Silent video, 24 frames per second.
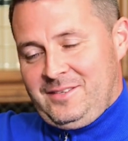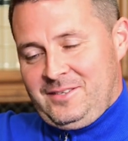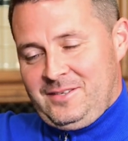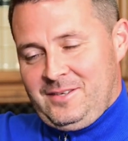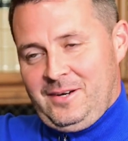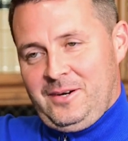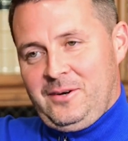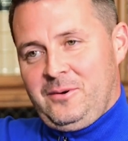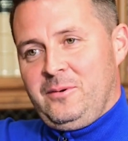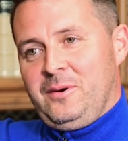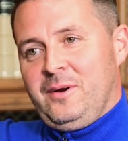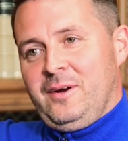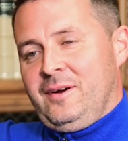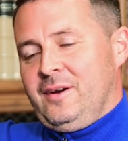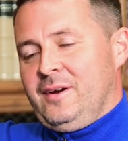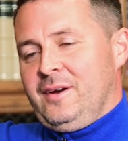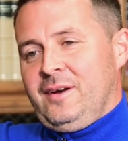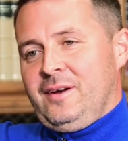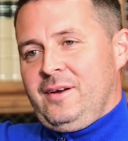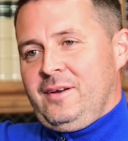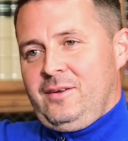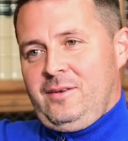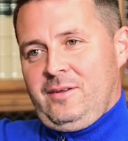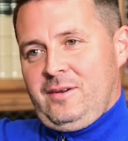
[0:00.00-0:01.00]
So,
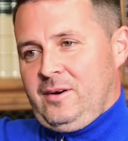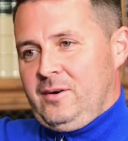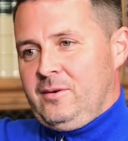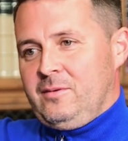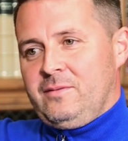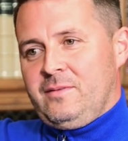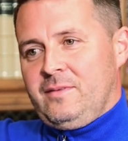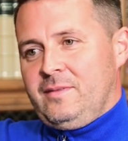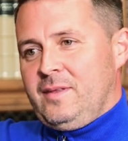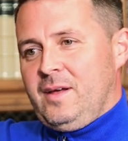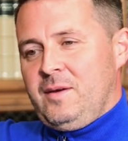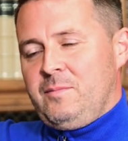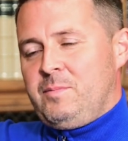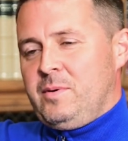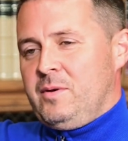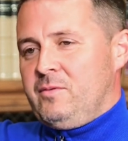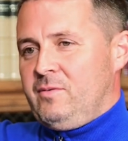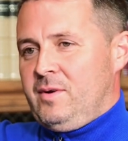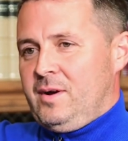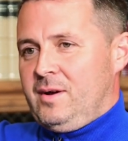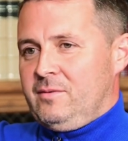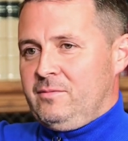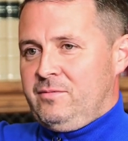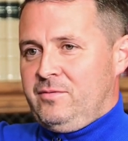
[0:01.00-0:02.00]
you know, they've been
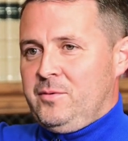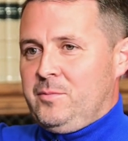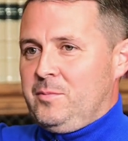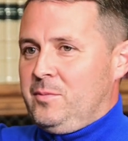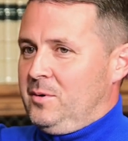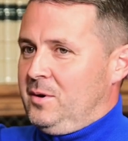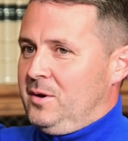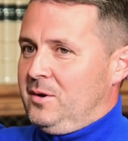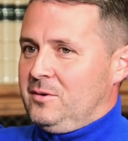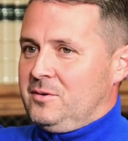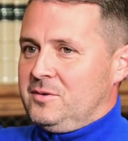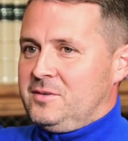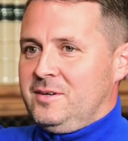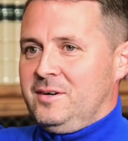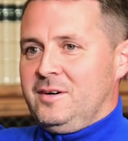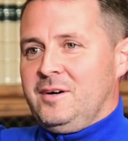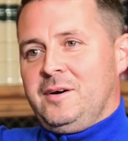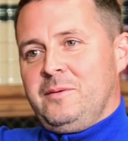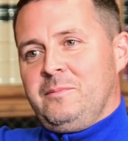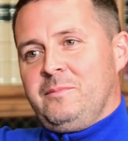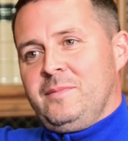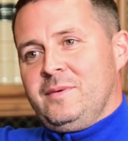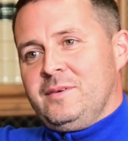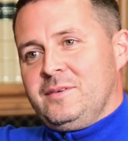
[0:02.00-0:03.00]
around for a long time.